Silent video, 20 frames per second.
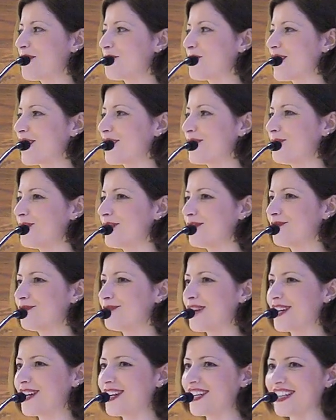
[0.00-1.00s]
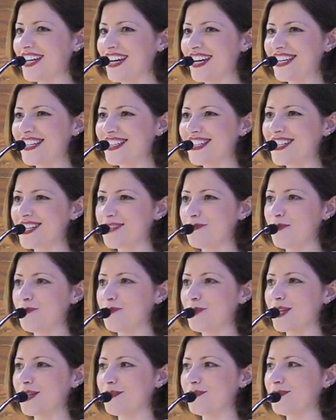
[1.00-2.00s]
my work will recognize some of
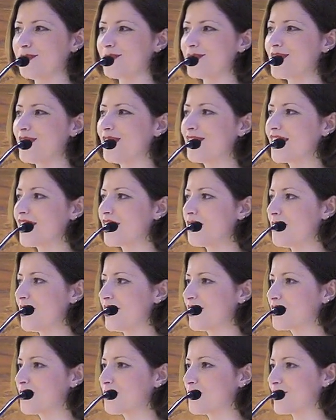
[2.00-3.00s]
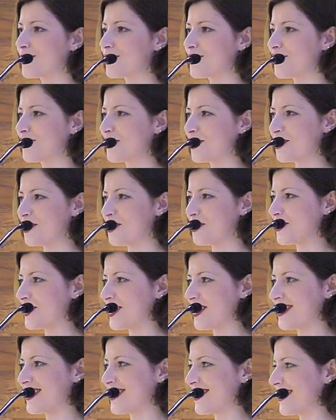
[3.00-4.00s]
what I'm talking about, but the good news
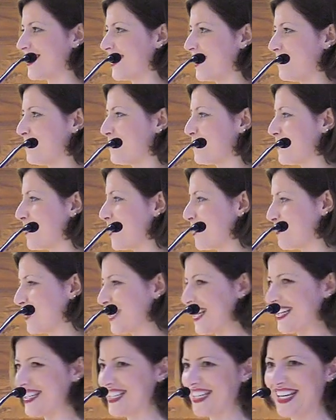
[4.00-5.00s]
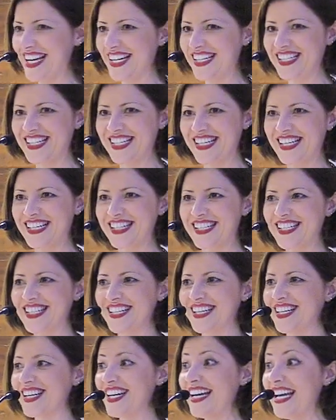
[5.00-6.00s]
is um, what I'm saying tonight is
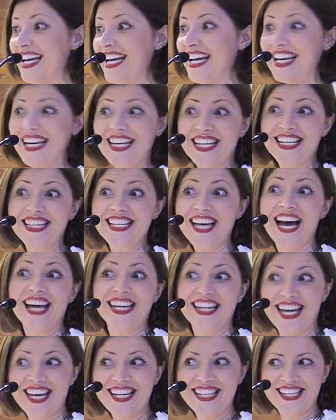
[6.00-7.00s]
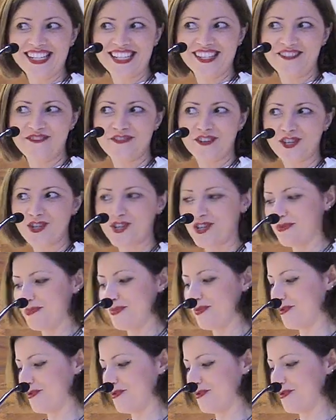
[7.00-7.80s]
uh, in its unedited version